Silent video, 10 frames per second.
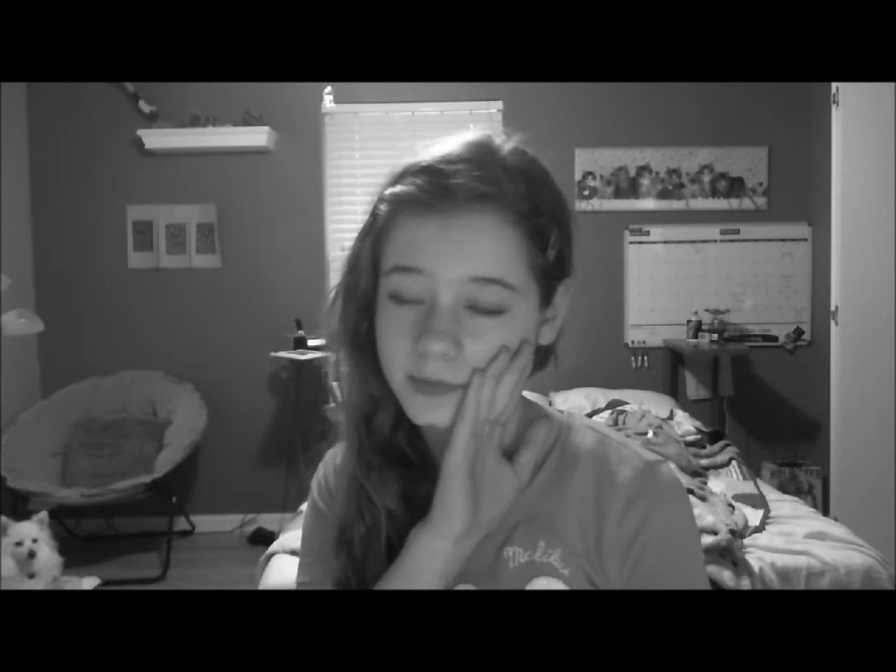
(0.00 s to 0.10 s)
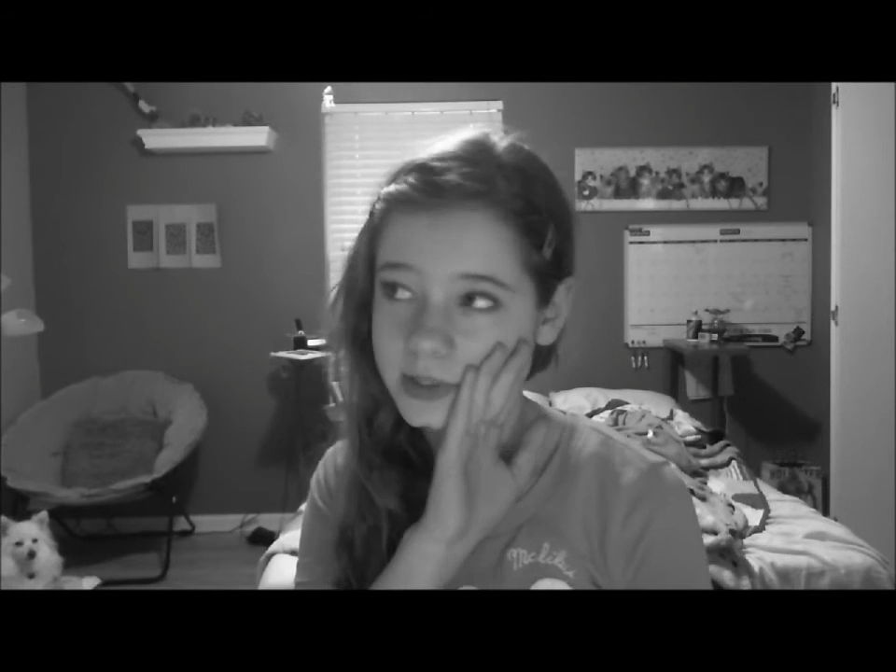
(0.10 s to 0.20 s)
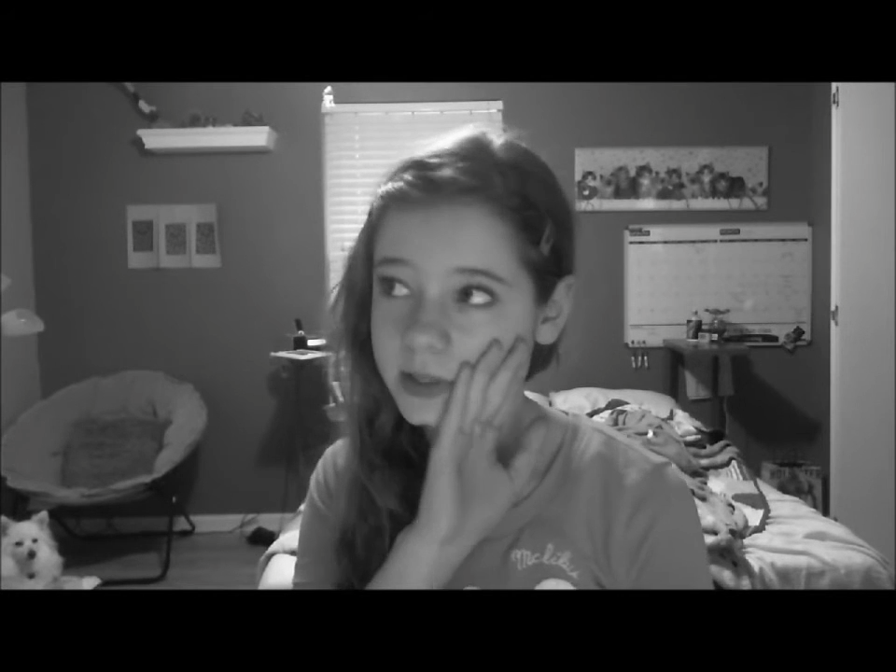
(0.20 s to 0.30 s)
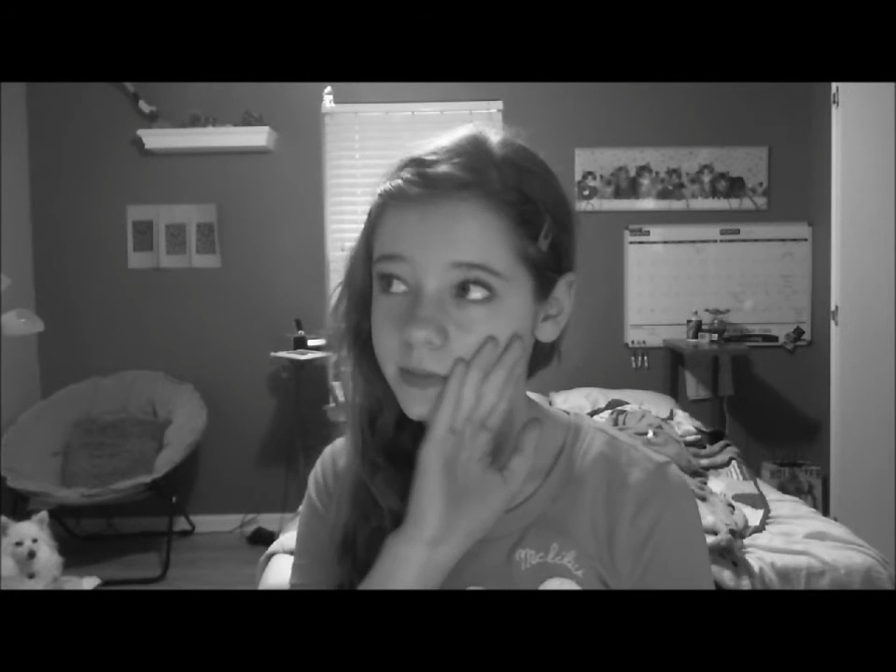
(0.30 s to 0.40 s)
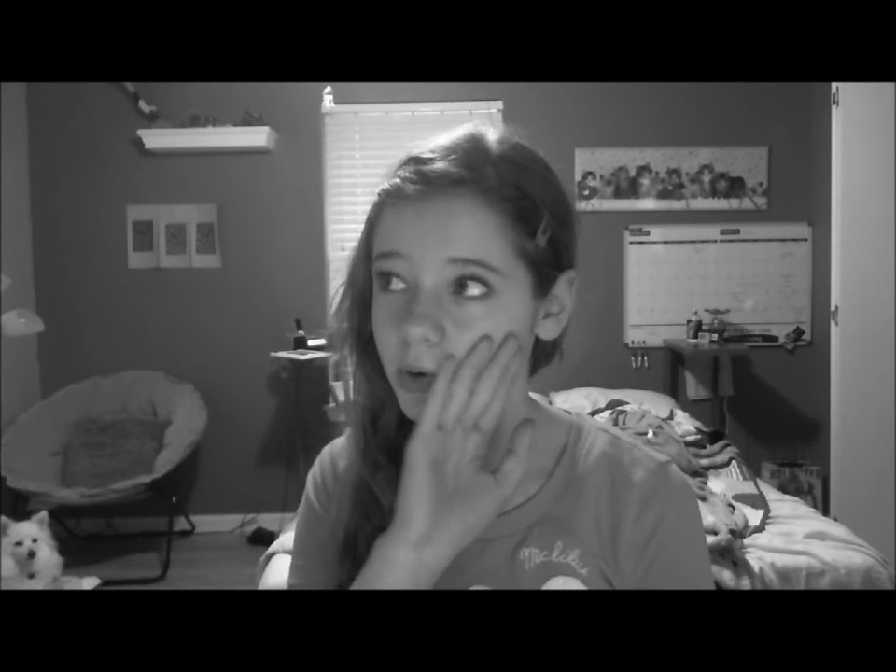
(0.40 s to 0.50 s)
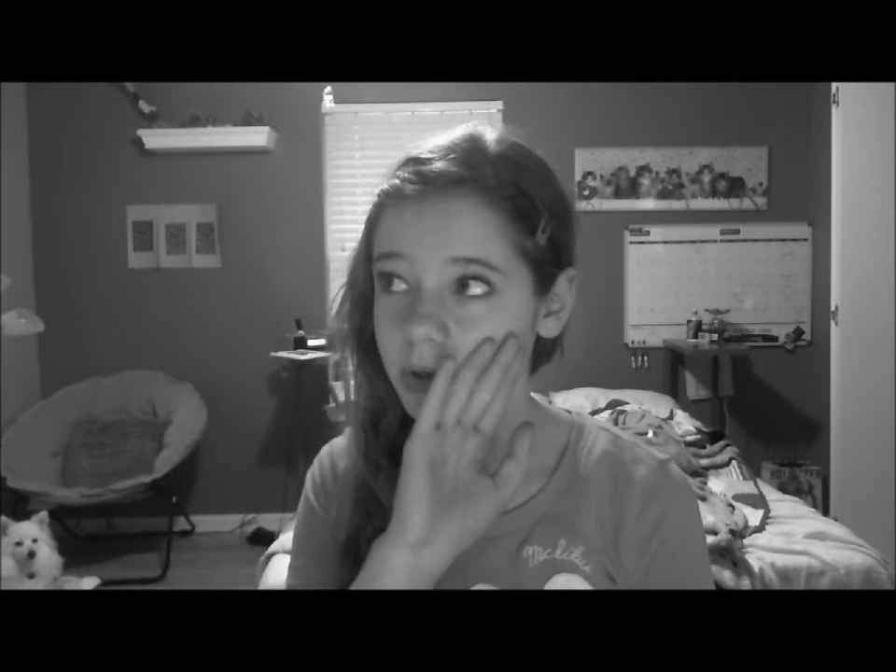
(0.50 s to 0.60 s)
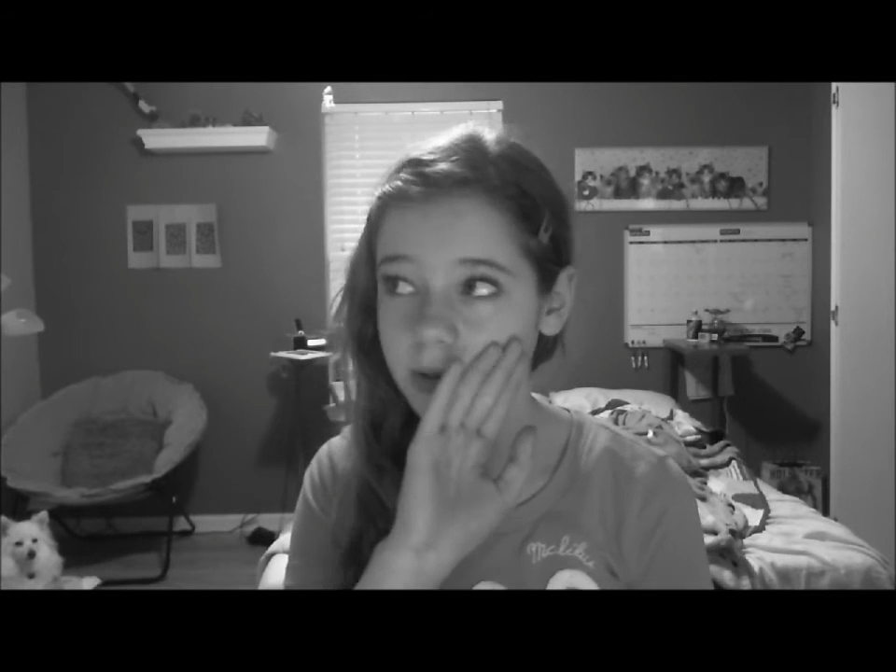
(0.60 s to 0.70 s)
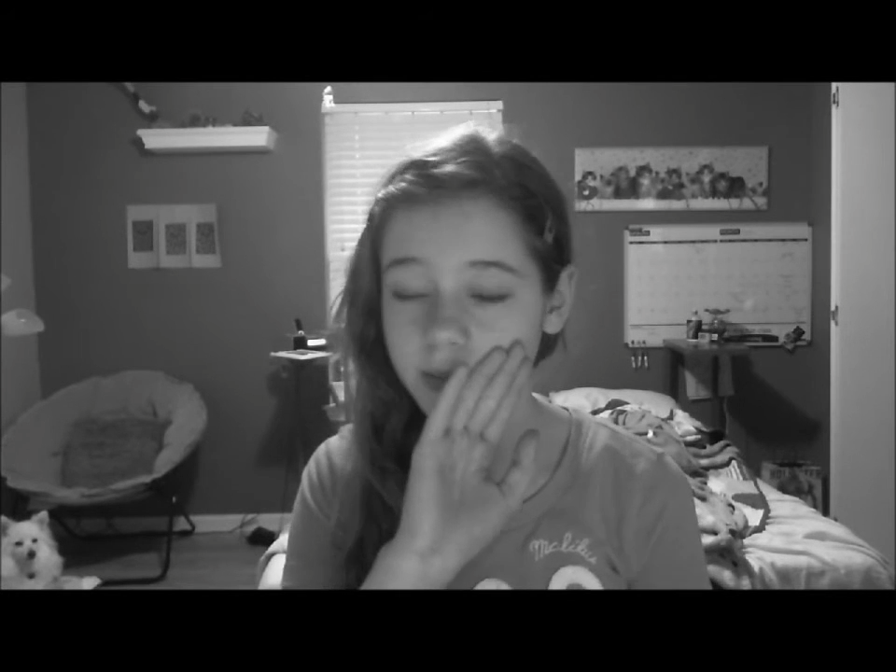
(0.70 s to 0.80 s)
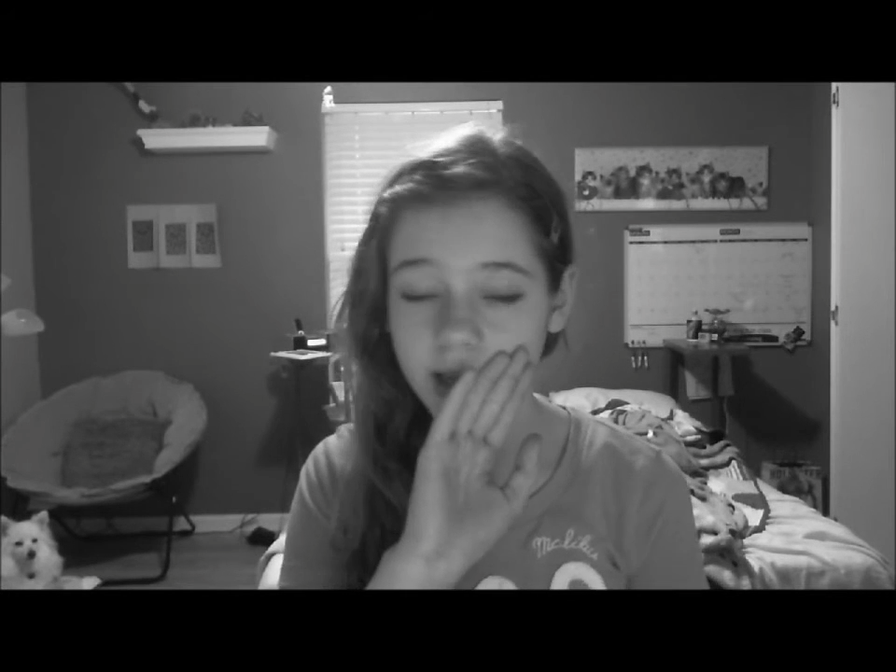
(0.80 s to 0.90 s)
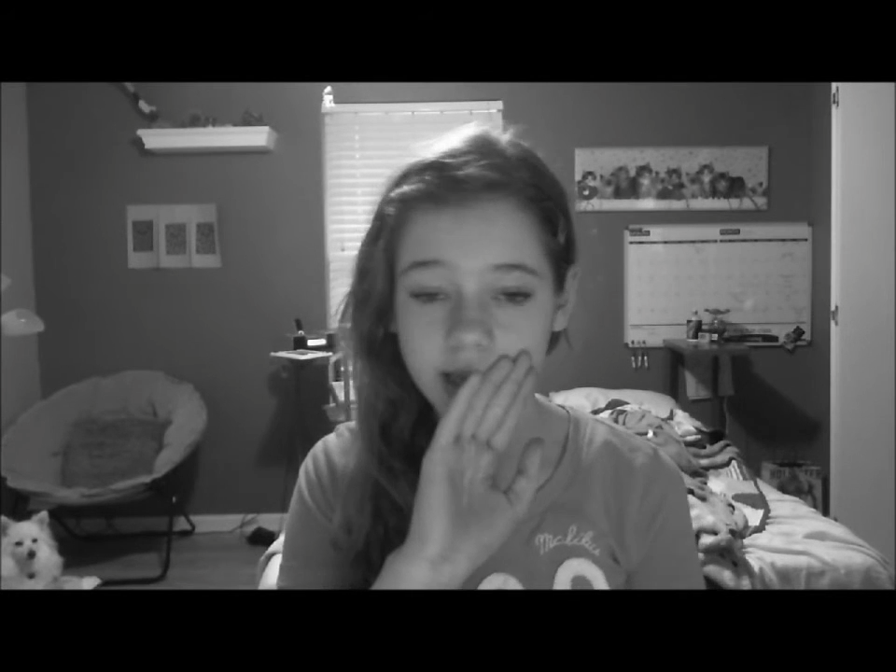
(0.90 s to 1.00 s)
seen both
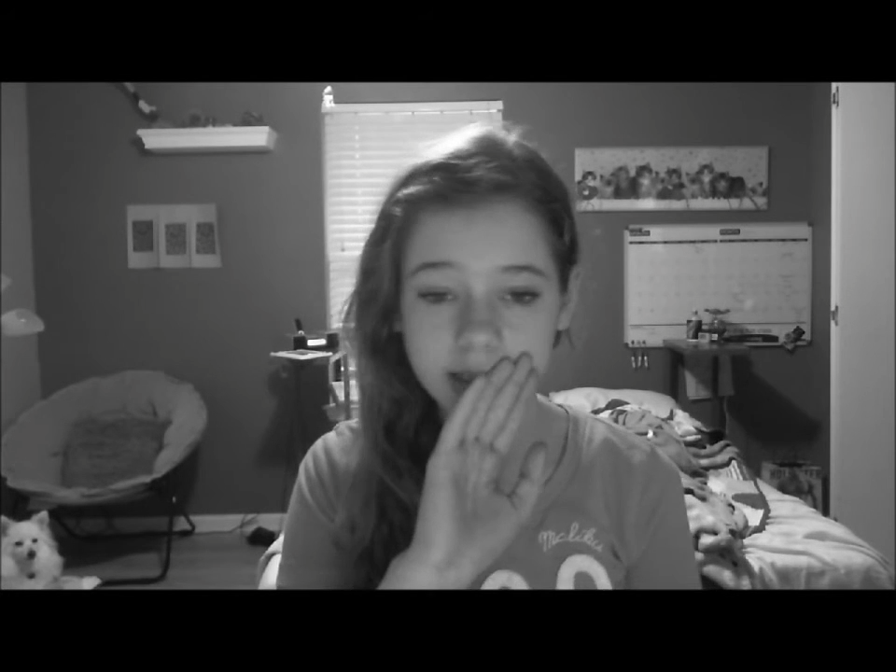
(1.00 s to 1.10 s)
of my